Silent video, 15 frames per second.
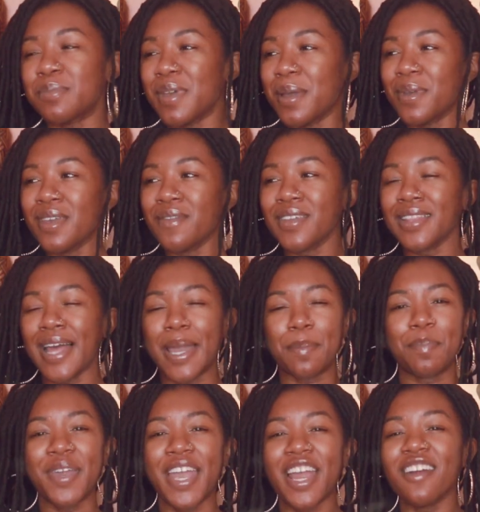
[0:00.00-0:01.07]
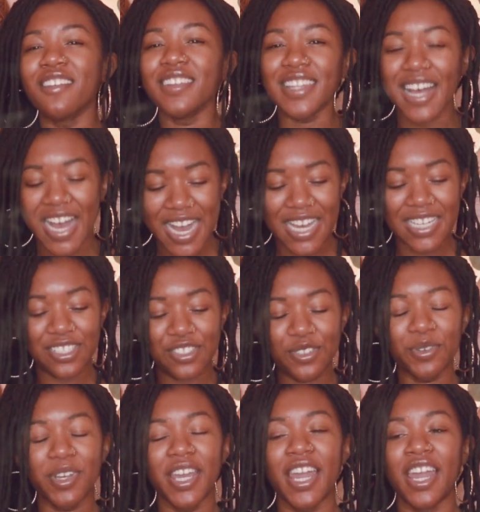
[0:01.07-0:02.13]
maybe even like paralyzed,
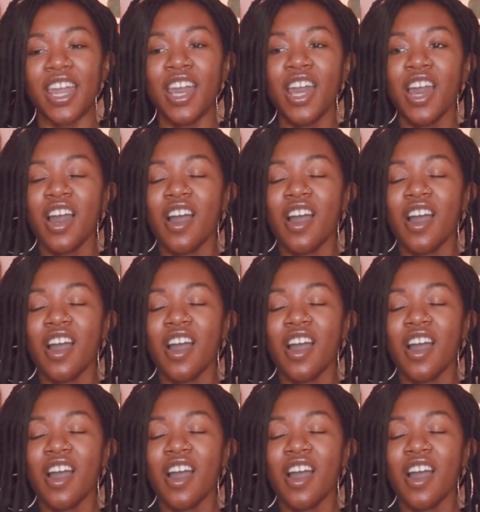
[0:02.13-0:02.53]
okay?